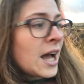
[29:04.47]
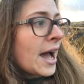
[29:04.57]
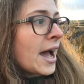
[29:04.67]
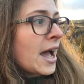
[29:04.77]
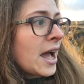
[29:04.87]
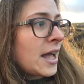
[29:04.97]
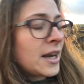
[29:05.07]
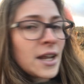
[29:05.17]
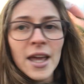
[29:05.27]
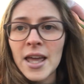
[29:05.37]

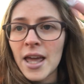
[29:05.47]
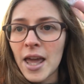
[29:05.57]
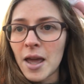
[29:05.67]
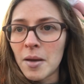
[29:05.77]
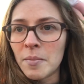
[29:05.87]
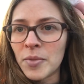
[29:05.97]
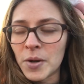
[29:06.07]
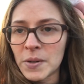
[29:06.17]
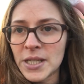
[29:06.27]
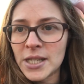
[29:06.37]
and
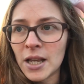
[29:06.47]
there was